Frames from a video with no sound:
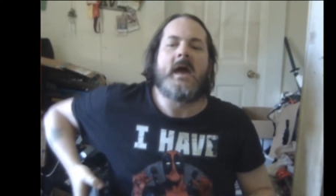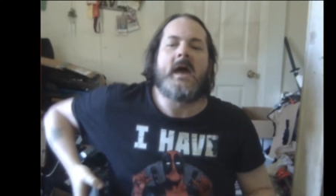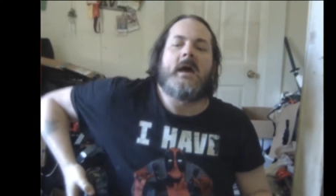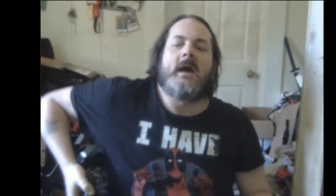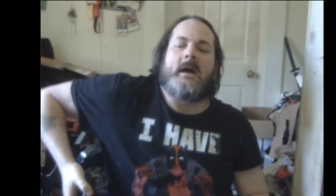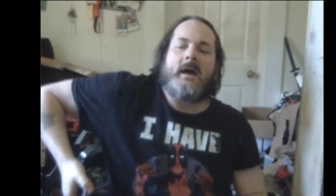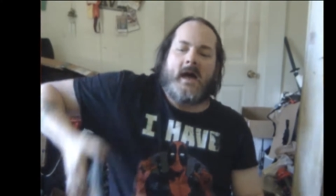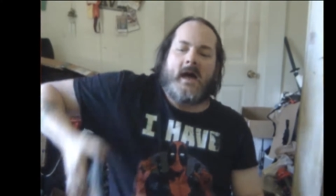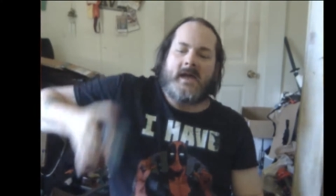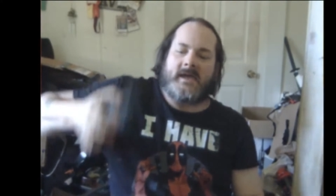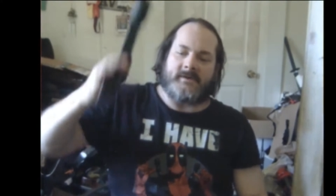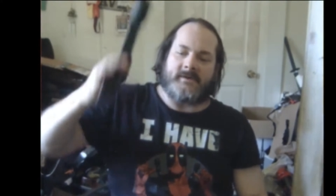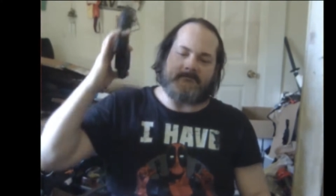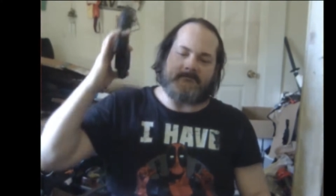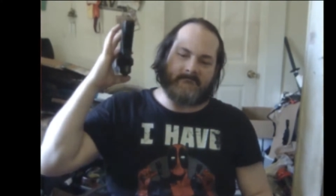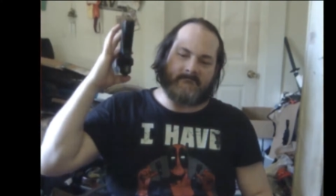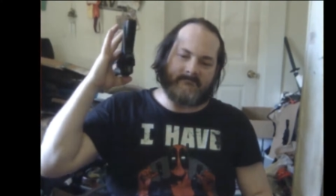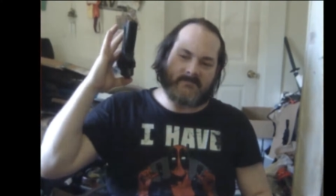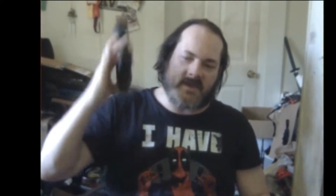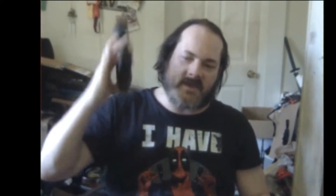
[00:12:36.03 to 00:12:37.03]
I can
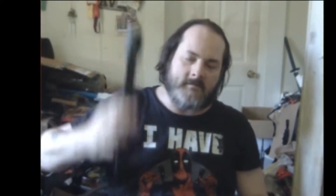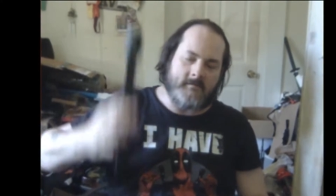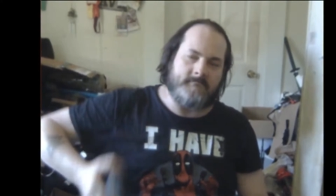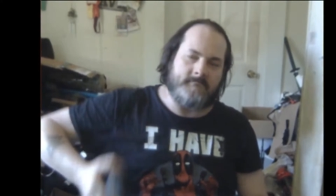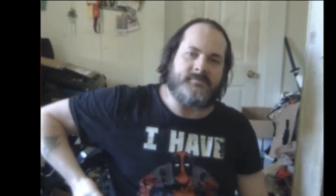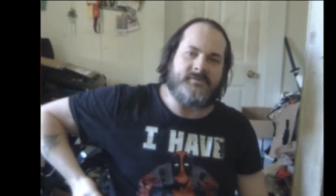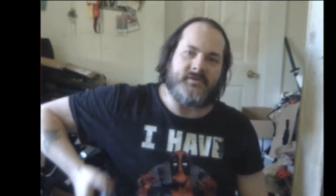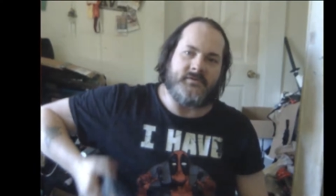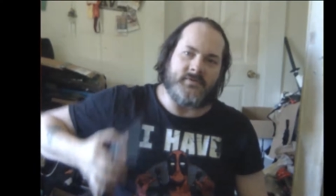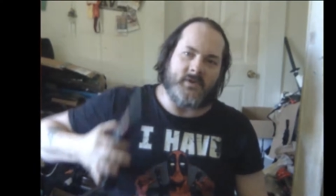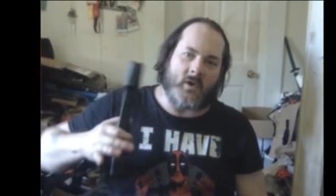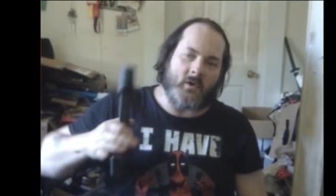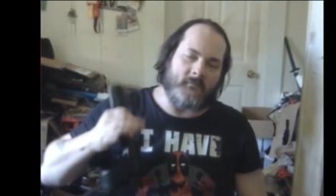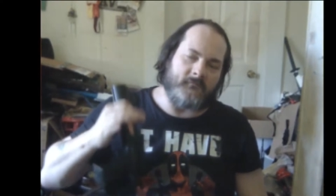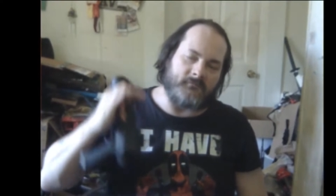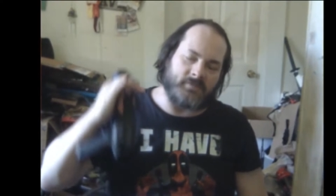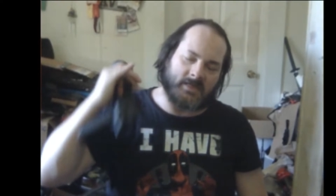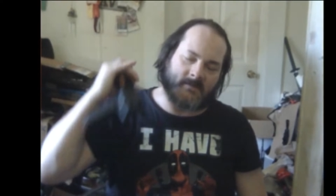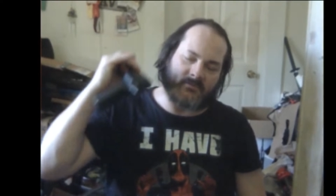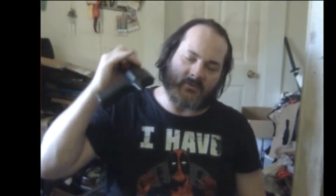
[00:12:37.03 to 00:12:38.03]
do the whole
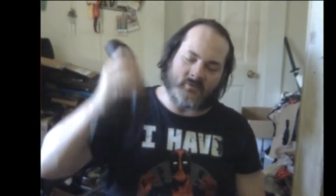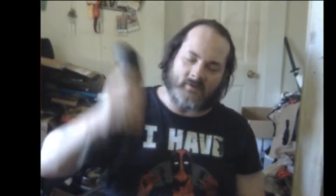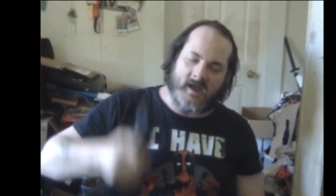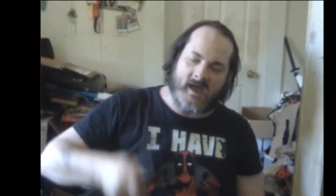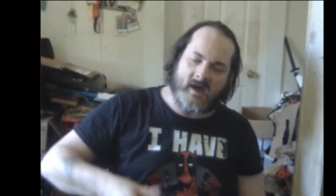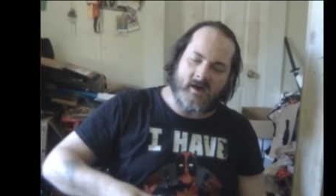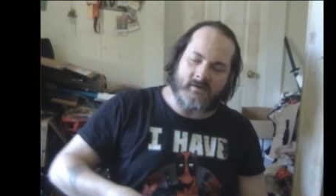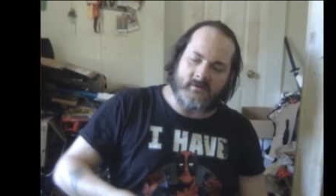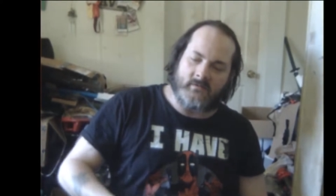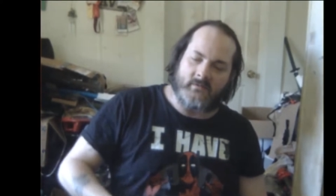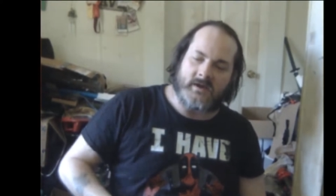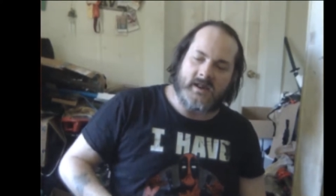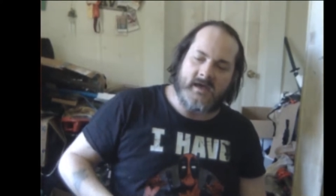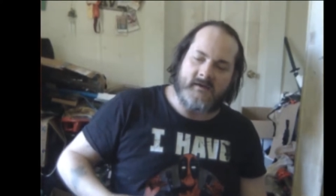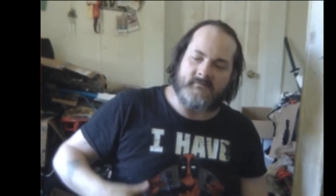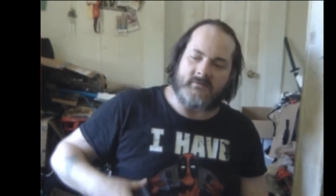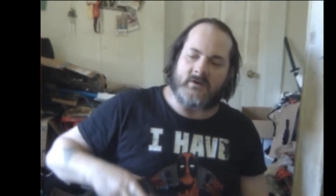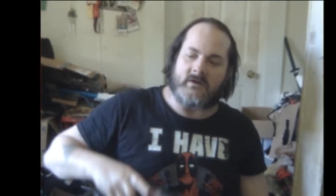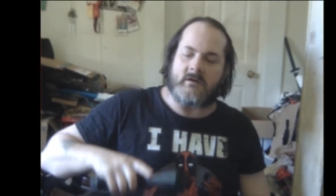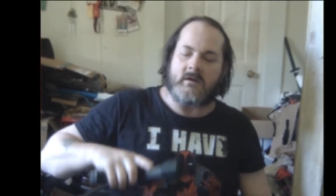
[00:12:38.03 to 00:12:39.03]
flip around or
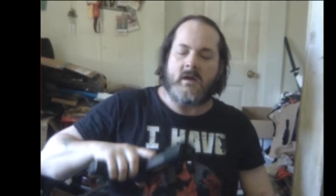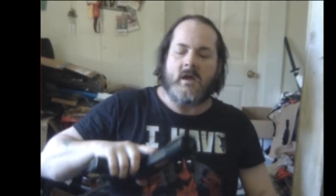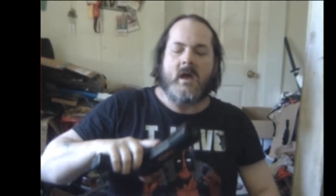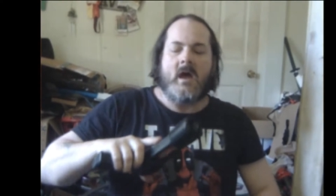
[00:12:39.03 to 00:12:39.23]
whatever,